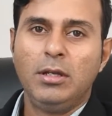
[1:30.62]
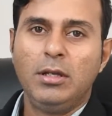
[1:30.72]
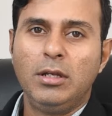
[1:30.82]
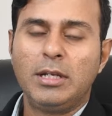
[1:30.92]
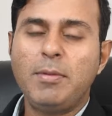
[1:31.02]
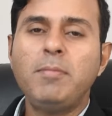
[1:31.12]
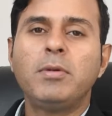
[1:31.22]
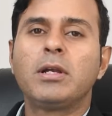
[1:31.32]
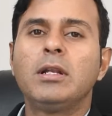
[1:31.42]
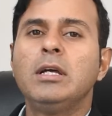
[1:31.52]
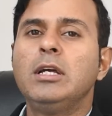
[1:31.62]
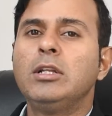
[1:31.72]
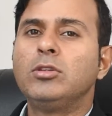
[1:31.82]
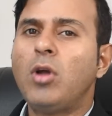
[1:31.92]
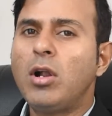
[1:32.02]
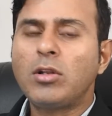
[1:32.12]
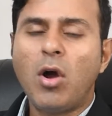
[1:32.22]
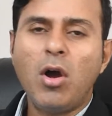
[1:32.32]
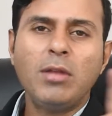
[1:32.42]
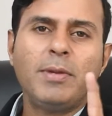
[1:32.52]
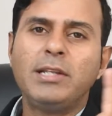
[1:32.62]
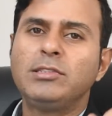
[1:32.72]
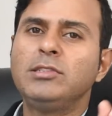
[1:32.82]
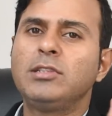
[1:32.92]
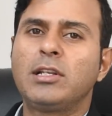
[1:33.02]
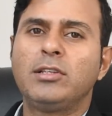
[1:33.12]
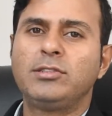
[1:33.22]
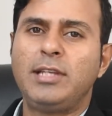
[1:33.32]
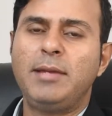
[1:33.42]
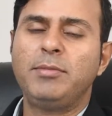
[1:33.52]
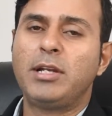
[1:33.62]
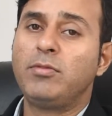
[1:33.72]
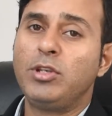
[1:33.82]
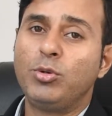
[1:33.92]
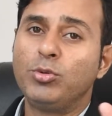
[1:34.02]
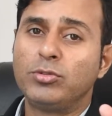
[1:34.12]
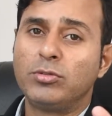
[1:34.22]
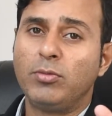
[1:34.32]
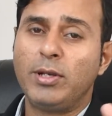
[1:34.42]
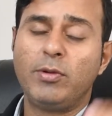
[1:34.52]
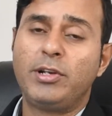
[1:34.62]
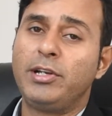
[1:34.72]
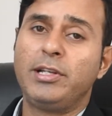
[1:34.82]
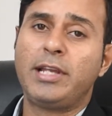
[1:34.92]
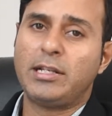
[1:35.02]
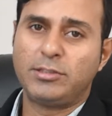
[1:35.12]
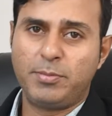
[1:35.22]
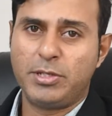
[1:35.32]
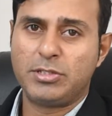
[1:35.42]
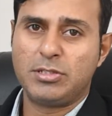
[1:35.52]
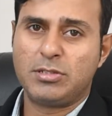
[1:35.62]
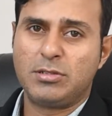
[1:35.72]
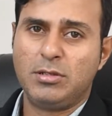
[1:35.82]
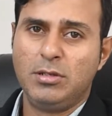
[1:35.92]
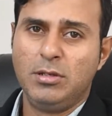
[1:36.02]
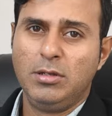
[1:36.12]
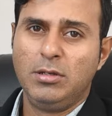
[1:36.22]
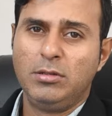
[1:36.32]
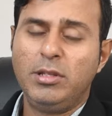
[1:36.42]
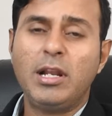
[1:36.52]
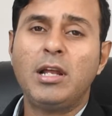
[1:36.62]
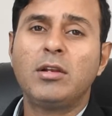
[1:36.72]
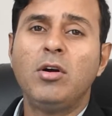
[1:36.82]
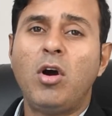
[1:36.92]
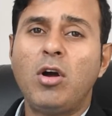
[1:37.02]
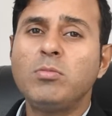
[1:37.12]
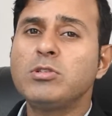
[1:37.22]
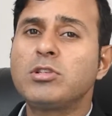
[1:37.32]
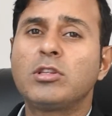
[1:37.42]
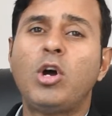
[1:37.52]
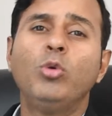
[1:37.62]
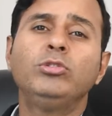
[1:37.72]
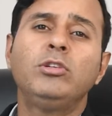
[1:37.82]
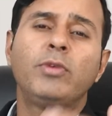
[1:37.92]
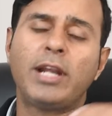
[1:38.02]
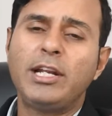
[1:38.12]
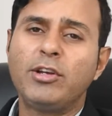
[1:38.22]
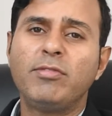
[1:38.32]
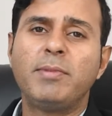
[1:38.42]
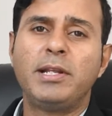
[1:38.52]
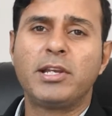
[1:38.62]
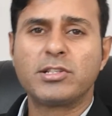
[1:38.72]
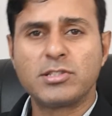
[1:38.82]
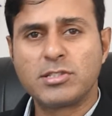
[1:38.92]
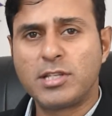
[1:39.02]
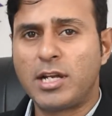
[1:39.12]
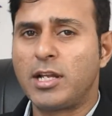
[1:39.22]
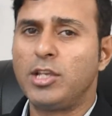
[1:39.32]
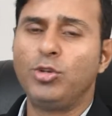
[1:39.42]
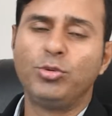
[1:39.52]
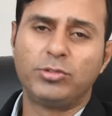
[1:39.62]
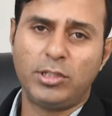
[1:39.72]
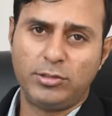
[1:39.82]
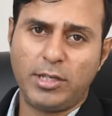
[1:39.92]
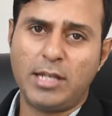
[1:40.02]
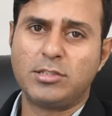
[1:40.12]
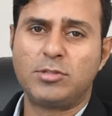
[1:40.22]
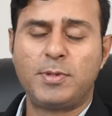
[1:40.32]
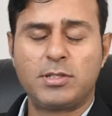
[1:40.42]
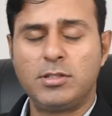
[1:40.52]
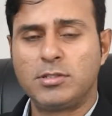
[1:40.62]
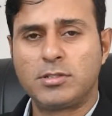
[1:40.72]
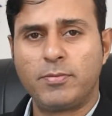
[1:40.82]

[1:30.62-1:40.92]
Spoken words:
Remember, not all medicines are the same that we use when we are treating cancer patients. There are almost 1,000 variety of medications that I use as a cancer specialist.